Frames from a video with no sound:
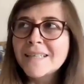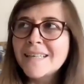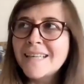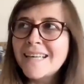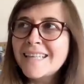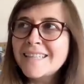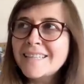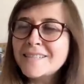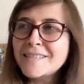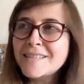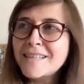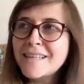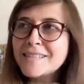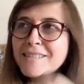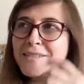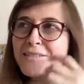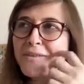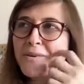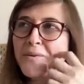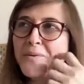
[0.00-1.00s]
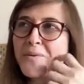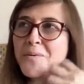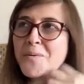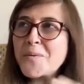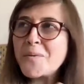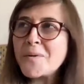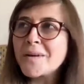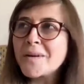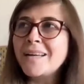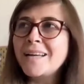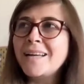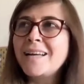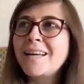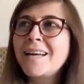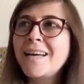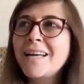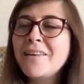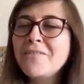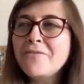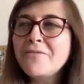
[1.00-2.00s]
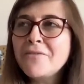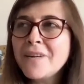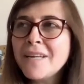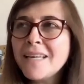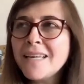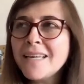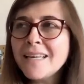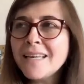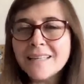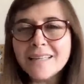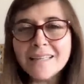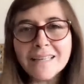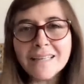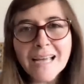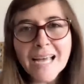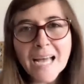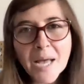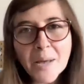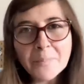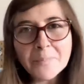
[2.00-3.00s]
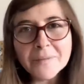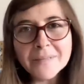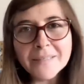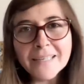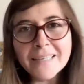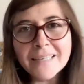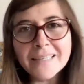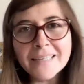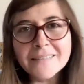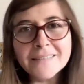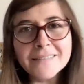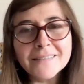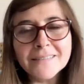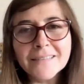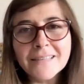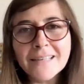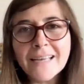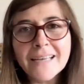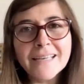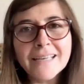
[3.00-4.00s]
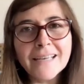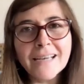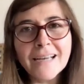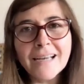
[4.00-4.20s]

and so every app that it's like